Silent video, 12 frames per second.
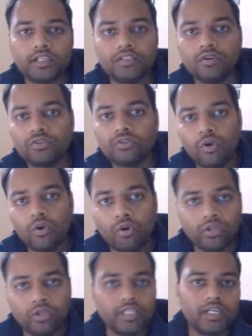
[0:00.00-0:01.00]
on
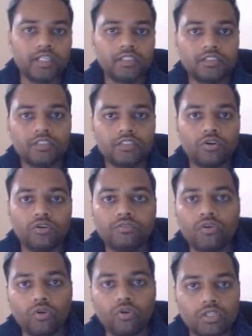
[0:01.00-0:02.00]
all the headers of
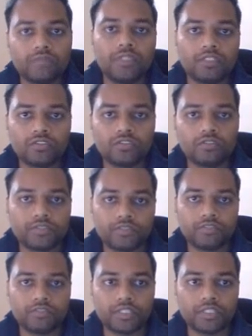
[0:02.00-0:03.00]
all the pages of your
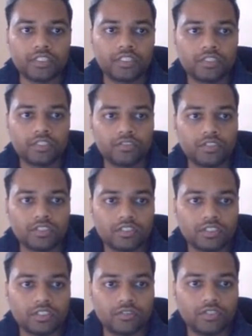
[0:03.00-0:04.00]
website. So this
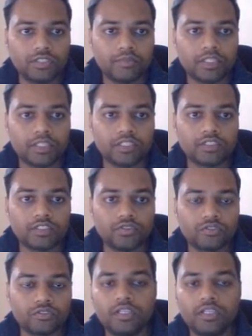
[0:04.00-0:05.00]
is how these plugins are
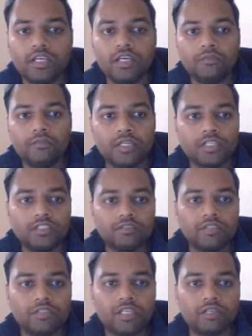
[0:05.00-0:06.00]
useful. Plugins
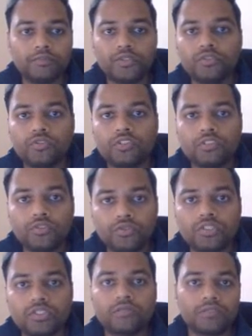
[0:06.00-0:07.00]
will help you do
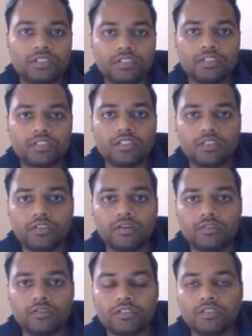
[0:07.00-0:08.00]
some
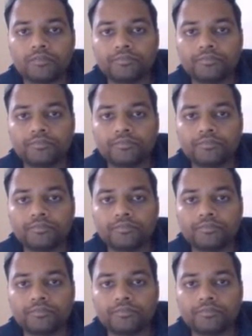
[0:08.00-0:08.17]
uh,